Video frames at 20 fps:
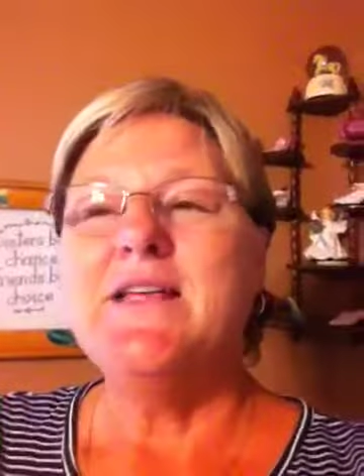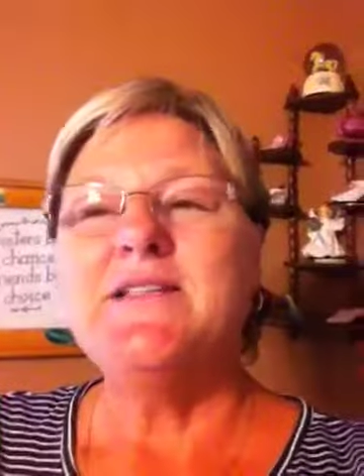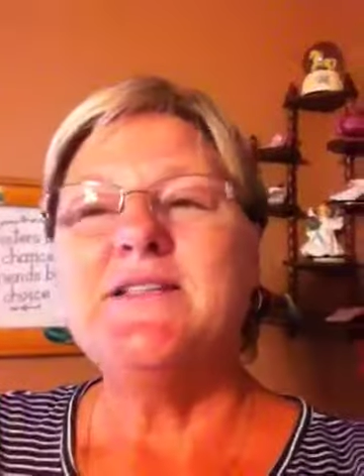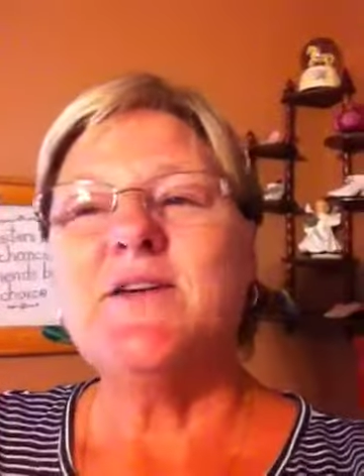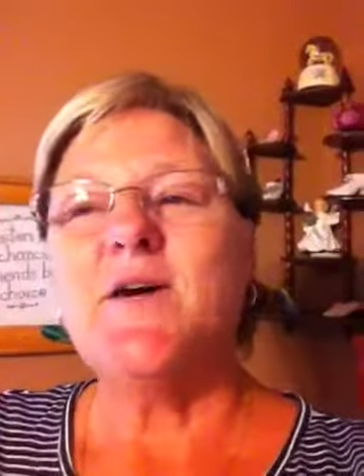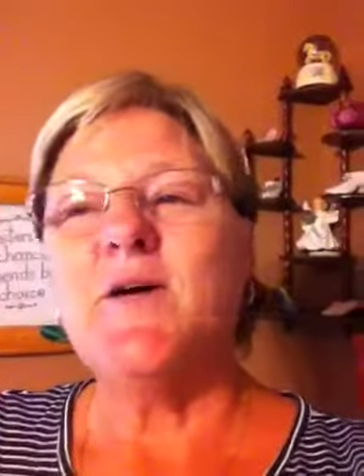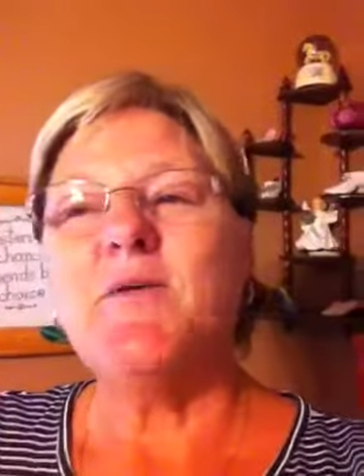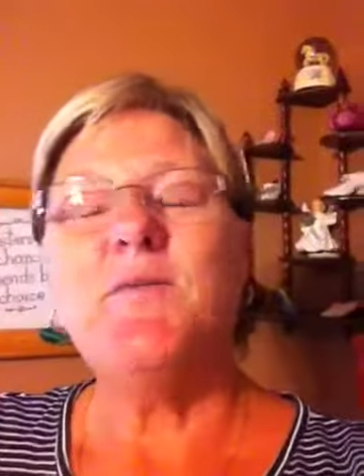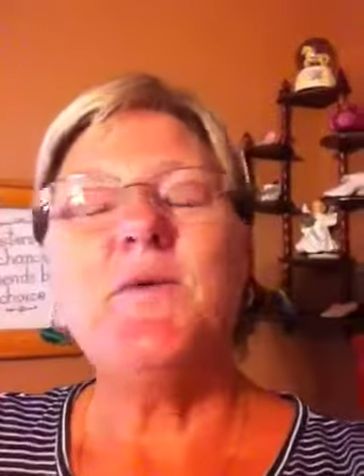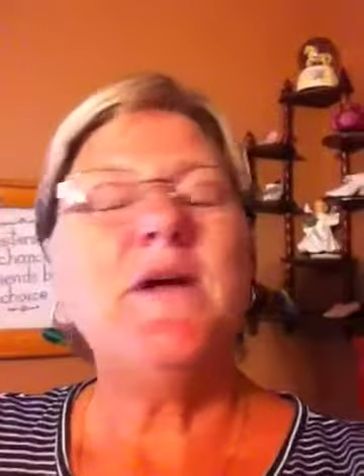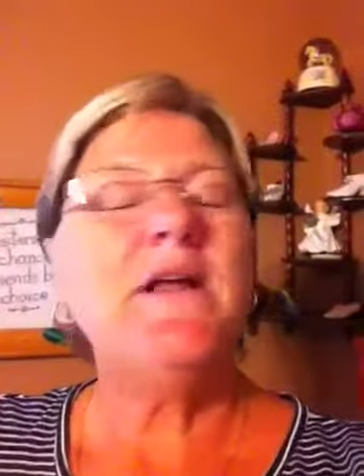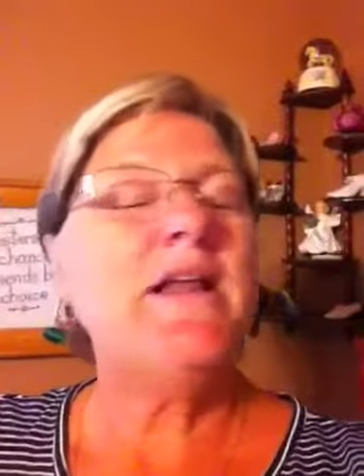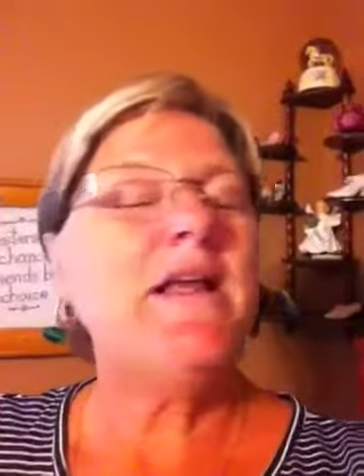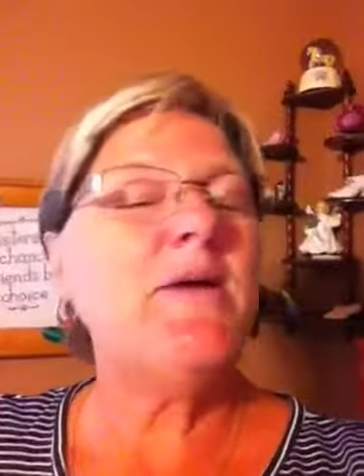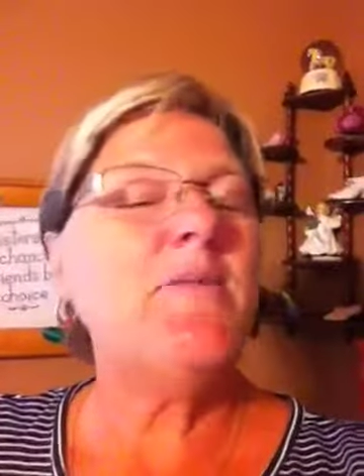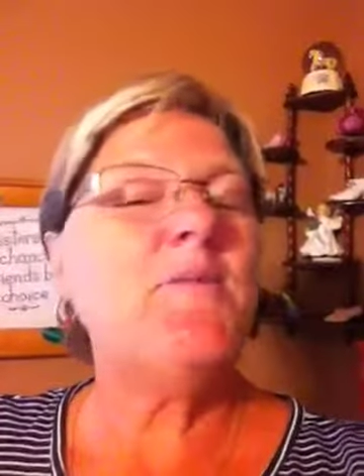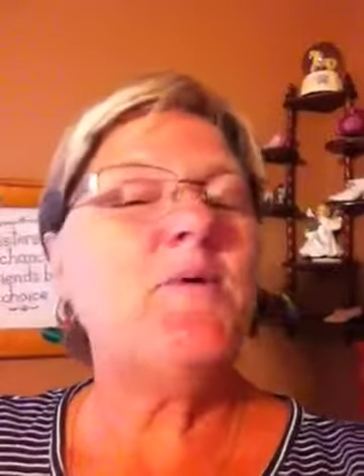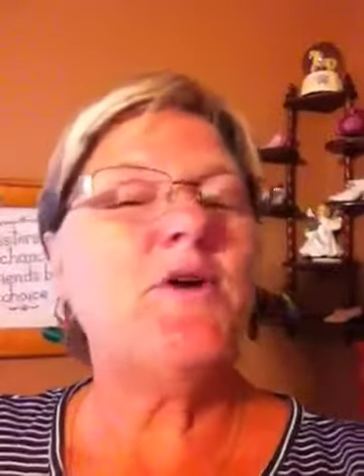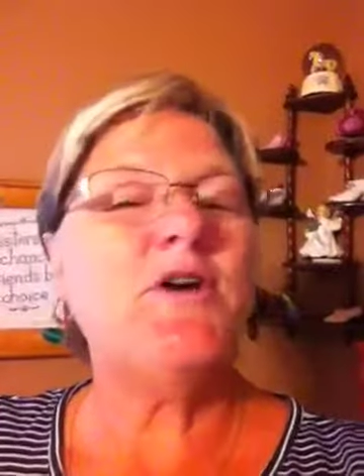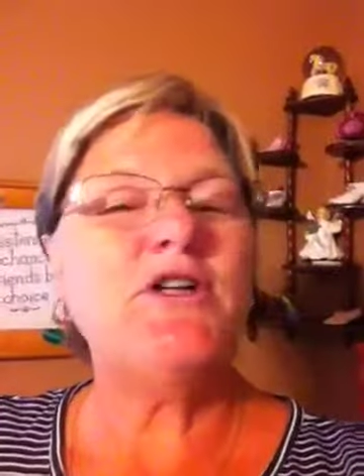So I really
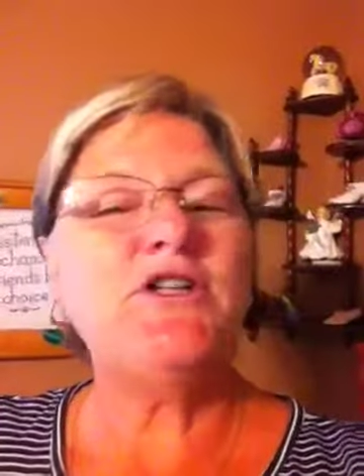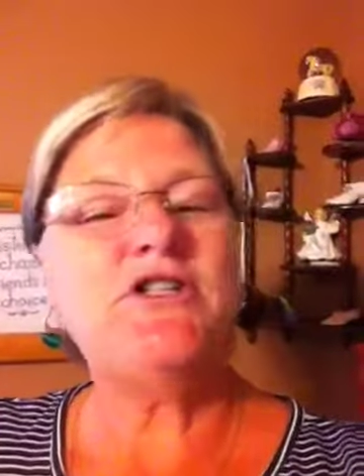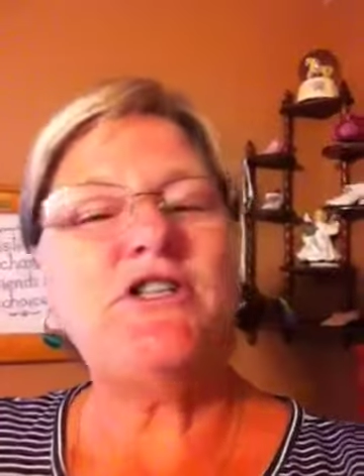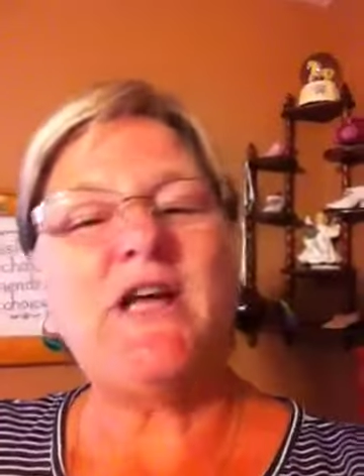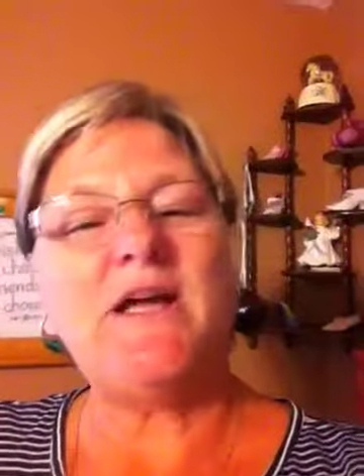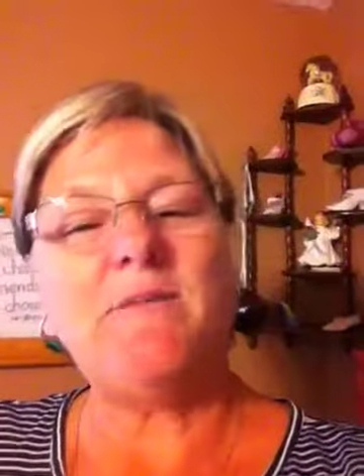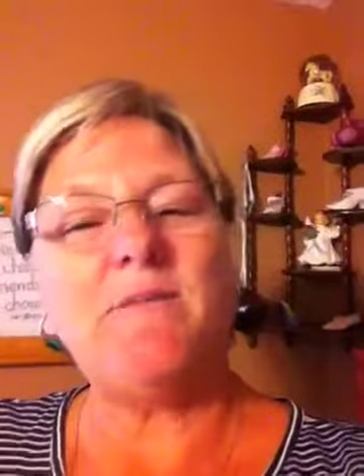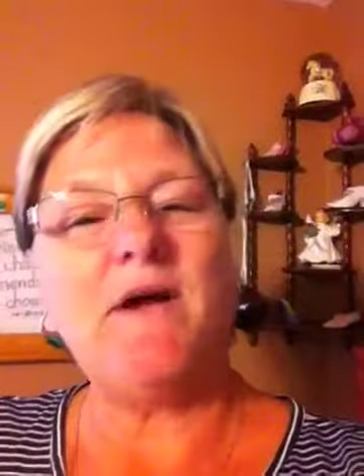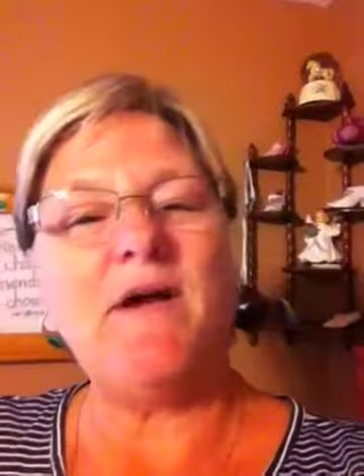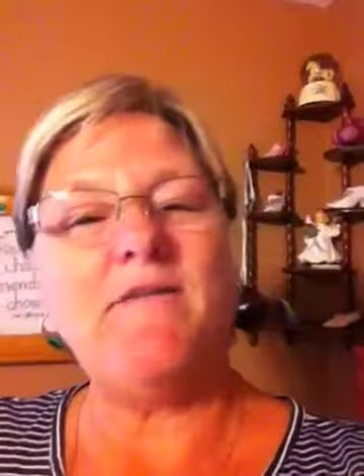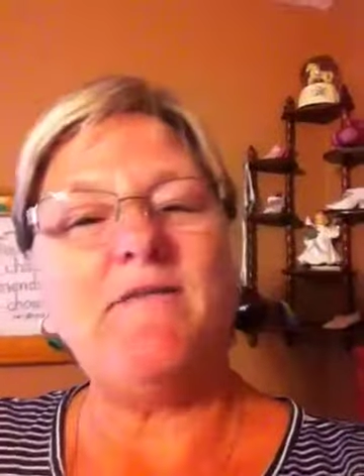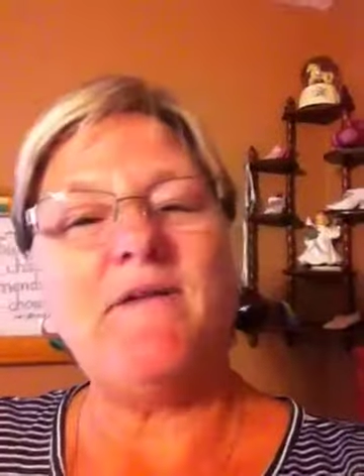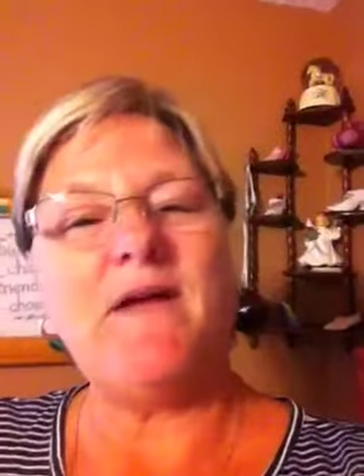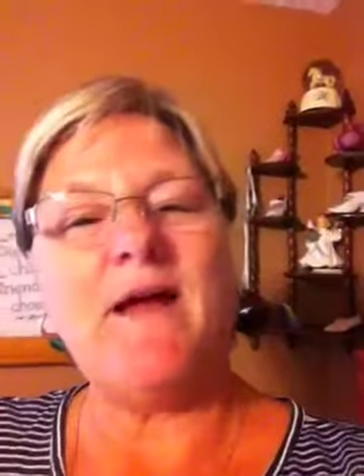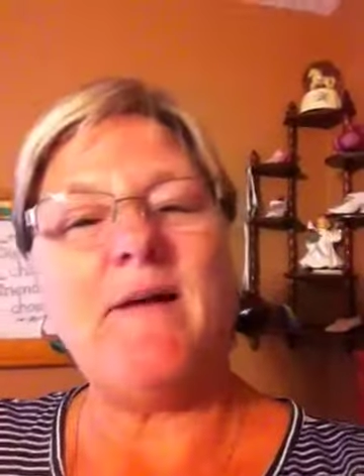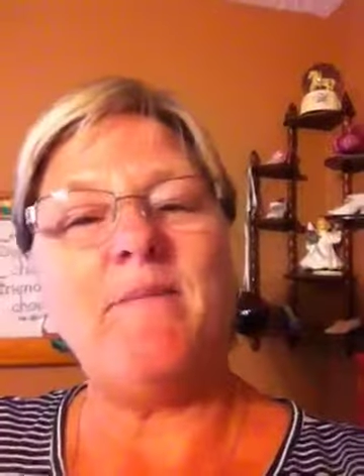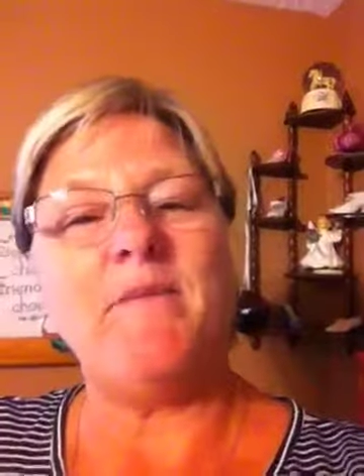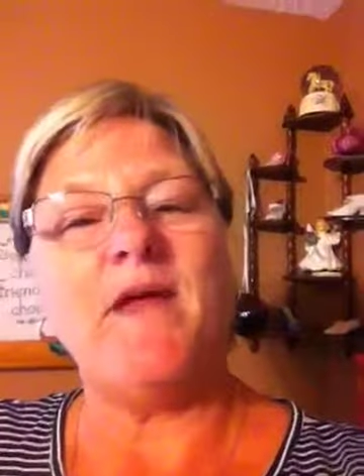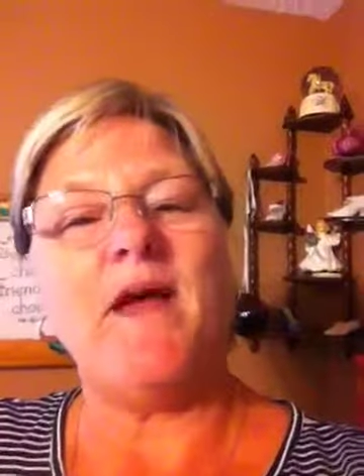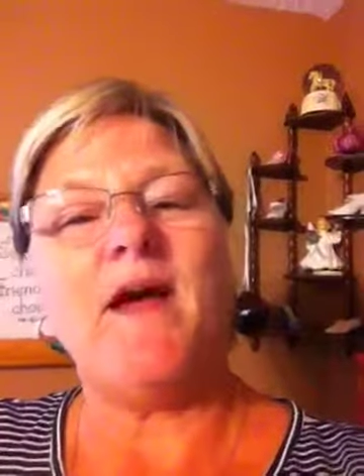appreciate my
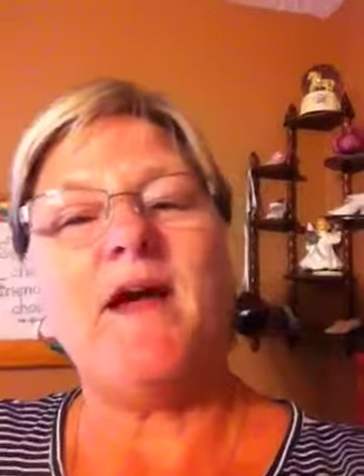family.